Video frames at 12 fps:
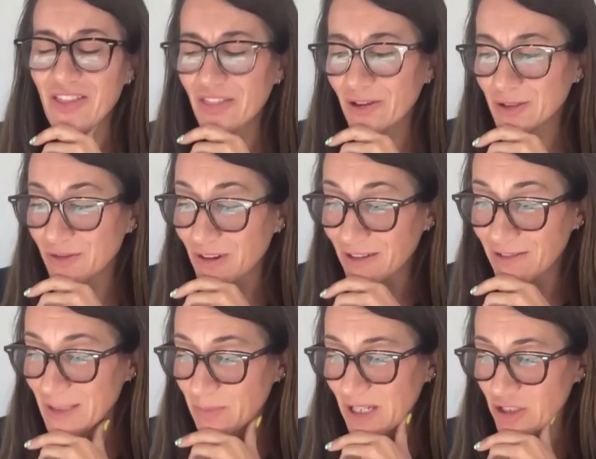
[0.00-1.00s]
Those are
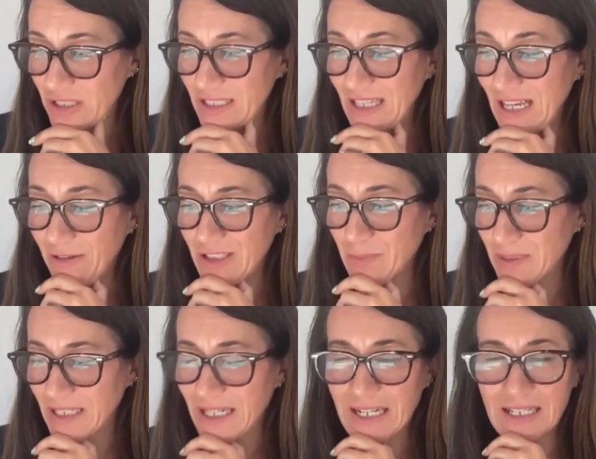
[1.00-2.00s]
very specialist areas,
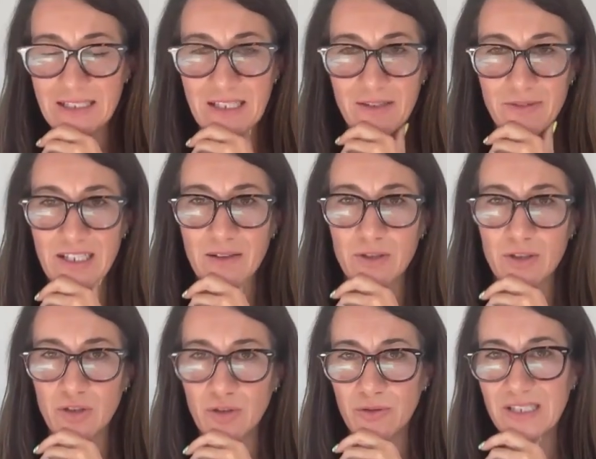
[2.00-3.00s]
particularly service out of
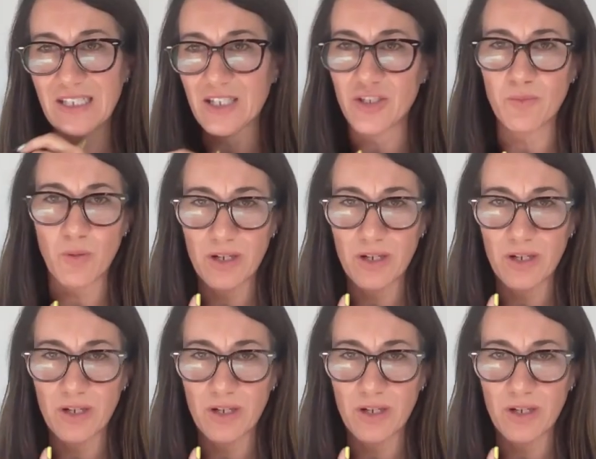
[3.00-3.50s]
the jurisdiction,